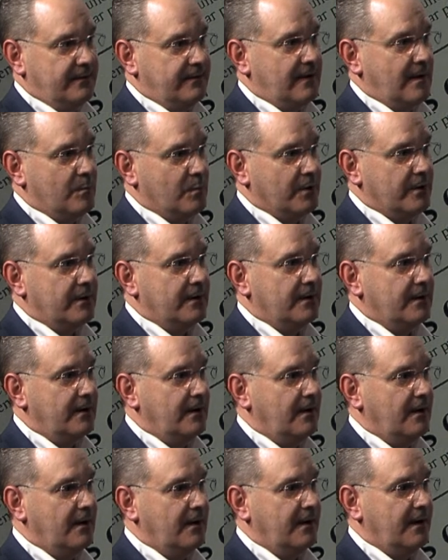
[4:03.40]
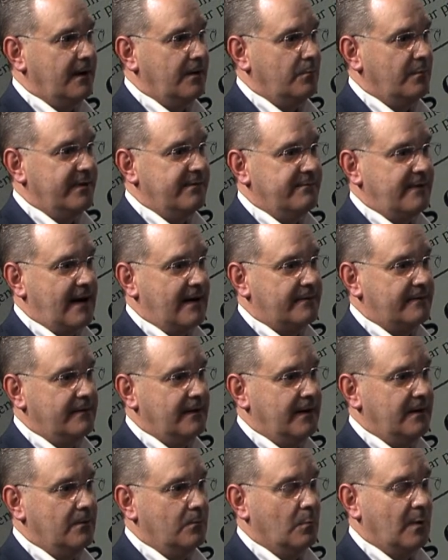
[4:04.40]
December, and we've
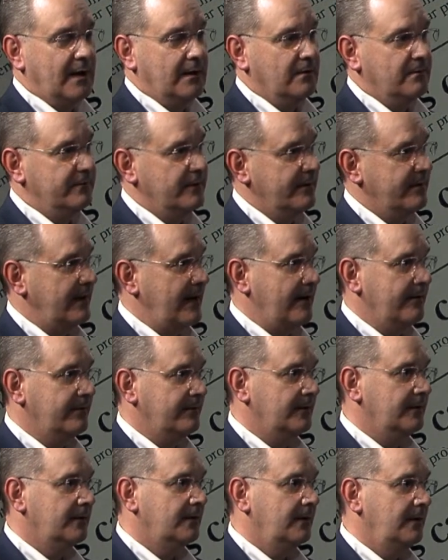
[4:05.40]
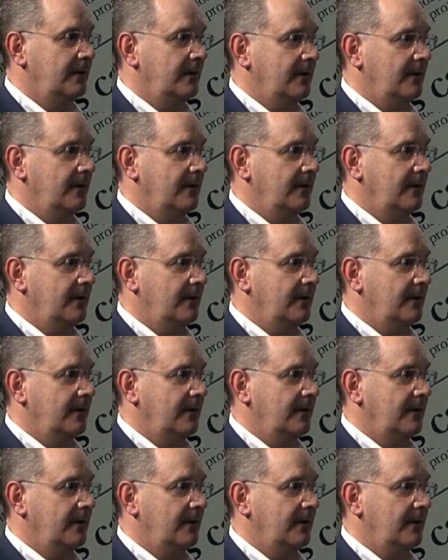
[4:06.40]
vaccinated well over 1,000.